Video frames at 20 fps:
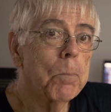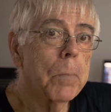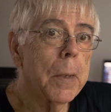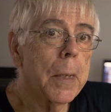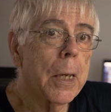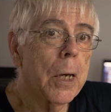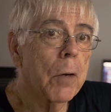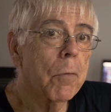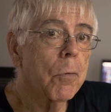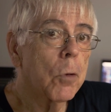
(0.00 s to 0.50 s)

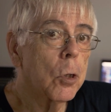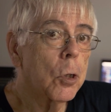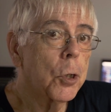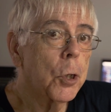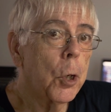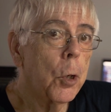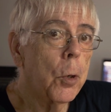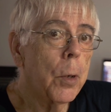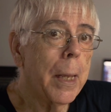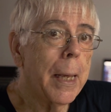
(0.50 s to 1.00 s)
interval
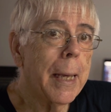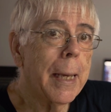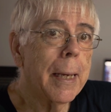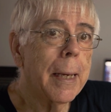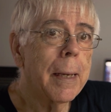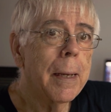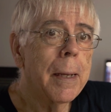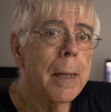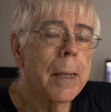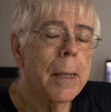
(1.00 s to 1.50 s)
shooting,
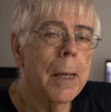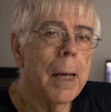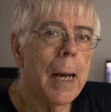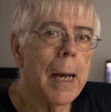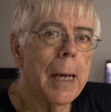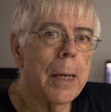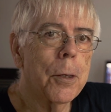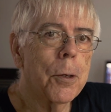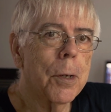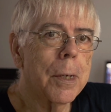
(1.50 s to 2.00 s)

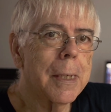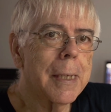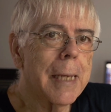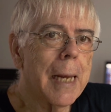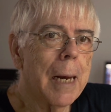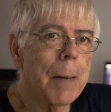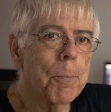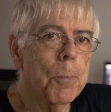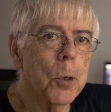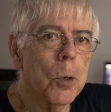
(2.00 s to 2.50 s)
uh, you can set
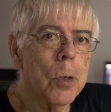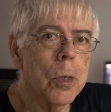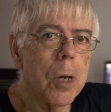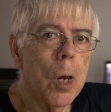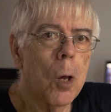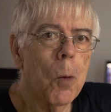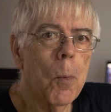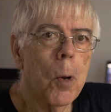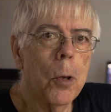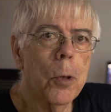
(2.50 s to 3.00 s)
up your
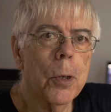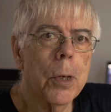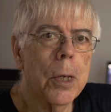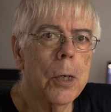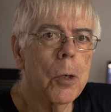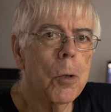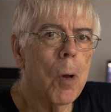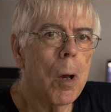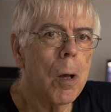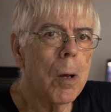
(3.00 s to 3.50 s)
slow-mo, you can
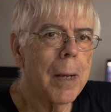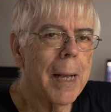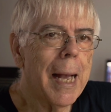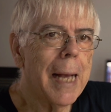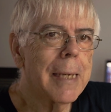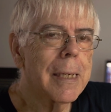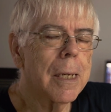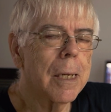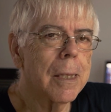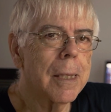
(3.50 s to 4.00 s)
do all
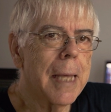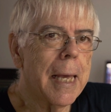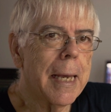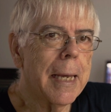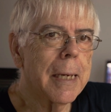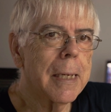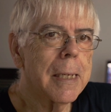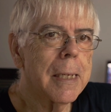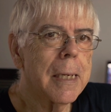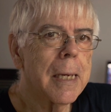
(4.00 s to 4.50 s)
kinds of
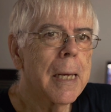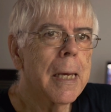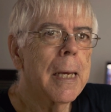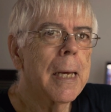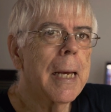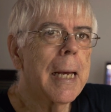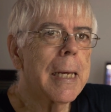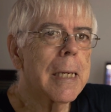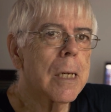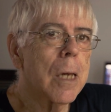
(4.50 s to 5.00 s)
things
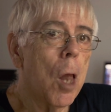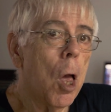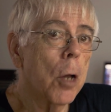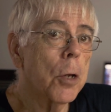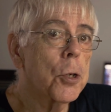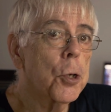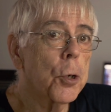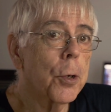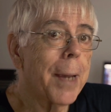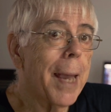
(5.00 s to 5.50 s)
as long
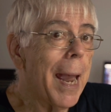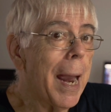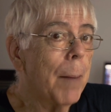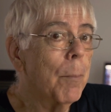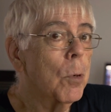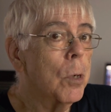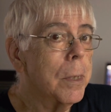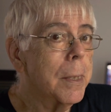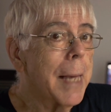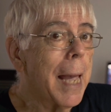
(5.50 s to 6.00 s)
as your
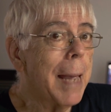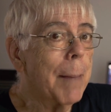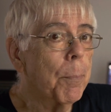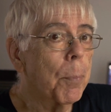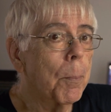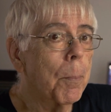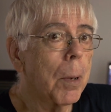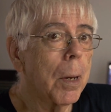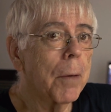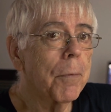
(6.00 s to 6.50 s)
camera is
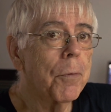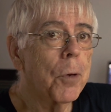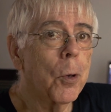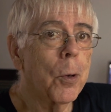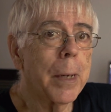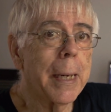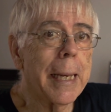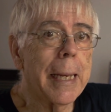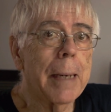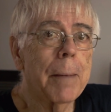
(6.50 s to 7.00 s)
capable of
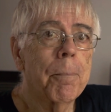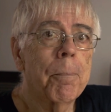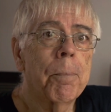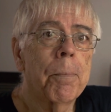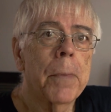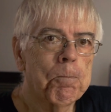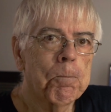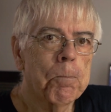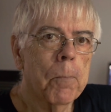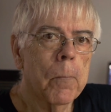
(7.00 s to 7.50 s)
doing it.
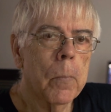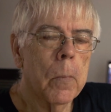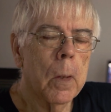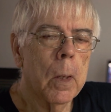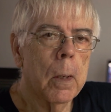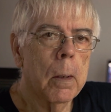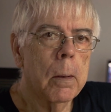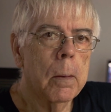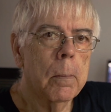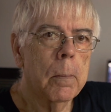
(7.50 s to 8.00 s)

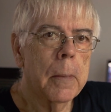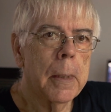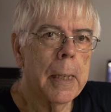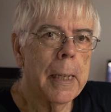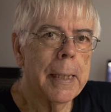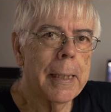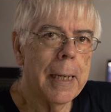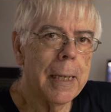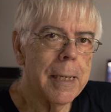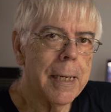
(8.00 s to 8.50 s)

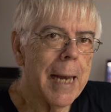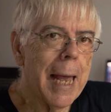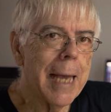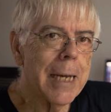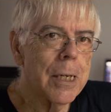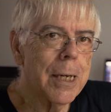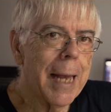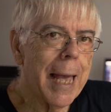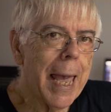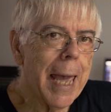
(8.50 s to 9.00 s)
It doesn't
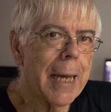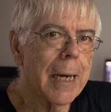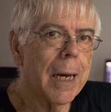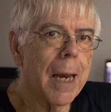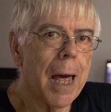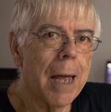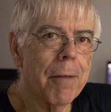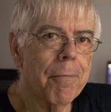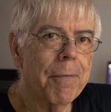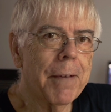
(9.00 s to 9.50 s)
actually add a
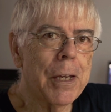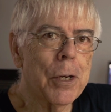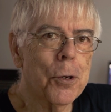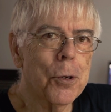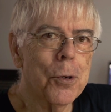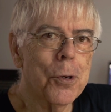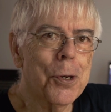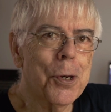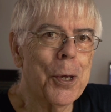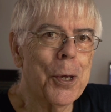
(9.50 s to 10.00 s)
lot of
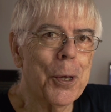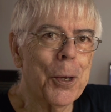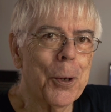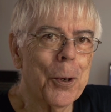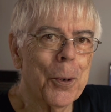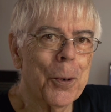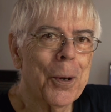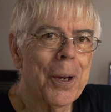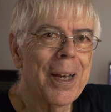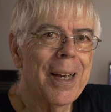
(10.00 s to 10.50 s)
features to your
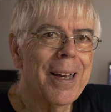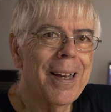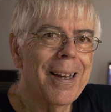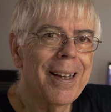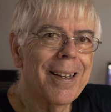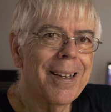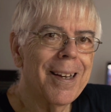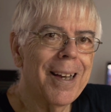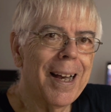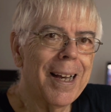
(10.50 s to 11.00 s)

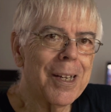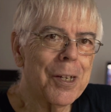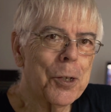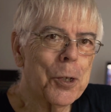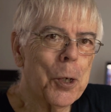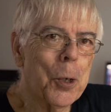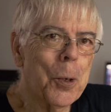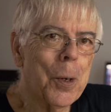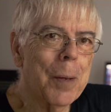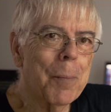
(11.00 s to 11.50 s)
uh,
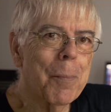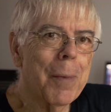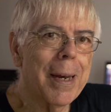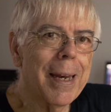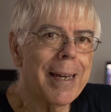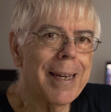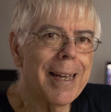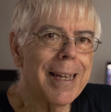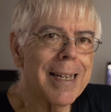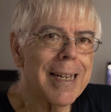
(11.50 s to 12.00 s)
shooting, but
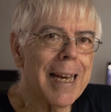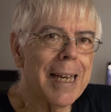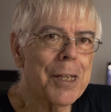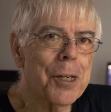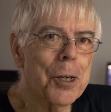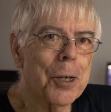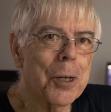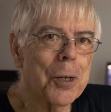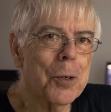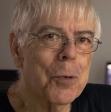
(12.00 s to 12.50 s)
it does let
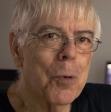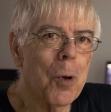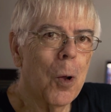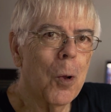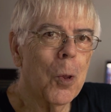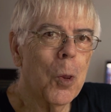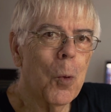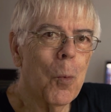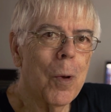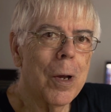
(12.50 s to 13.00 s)
you control
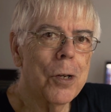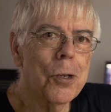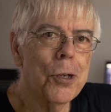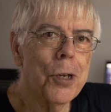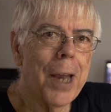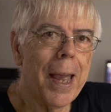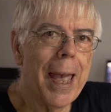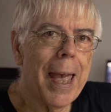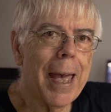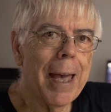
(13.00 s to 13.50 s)
the ones
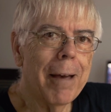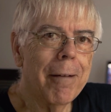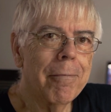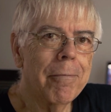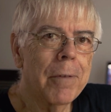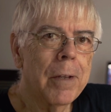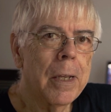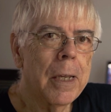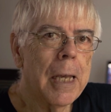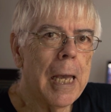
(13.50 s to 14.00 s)
you have.
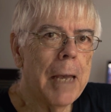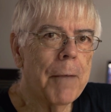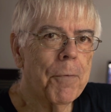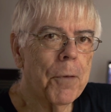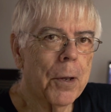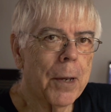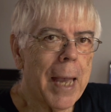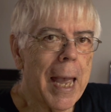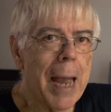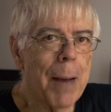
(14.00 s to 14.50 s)
If
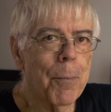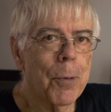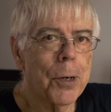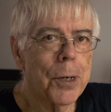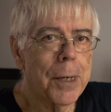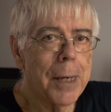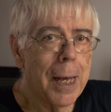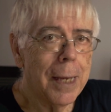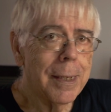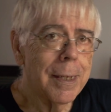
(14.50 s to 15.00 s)
your camera
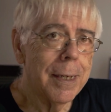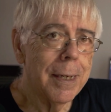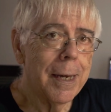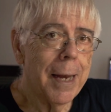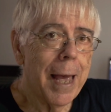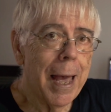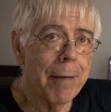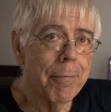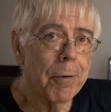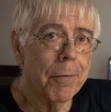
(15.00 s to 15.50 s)
doesn't
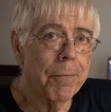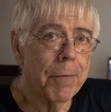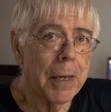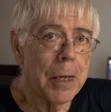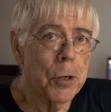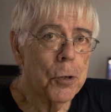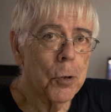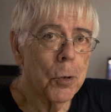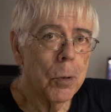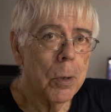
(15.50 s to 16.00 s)
have a
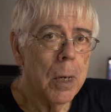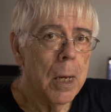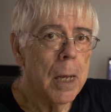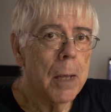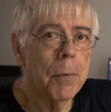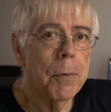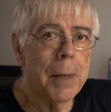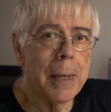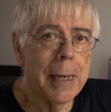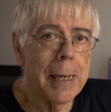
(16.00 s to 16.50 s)
feature,
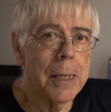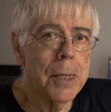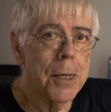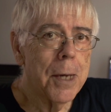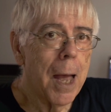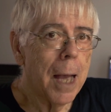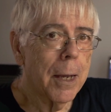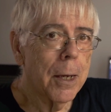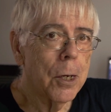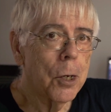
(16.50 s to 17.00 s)
then it's
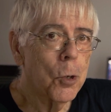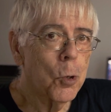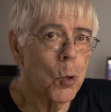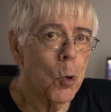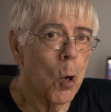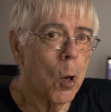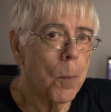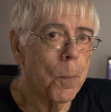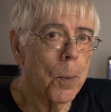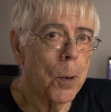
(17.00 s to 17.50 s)
not going to
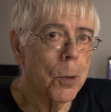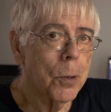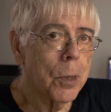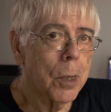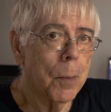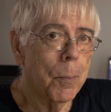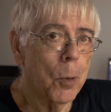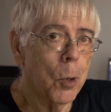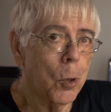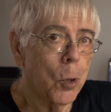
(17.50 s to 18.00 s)
show up on
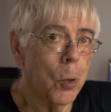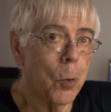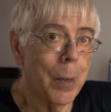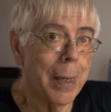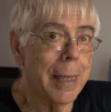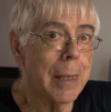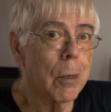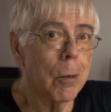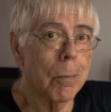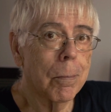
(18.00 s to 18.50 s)
Camoodoo
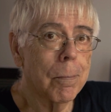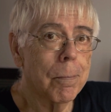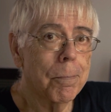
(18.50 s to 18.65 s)
either.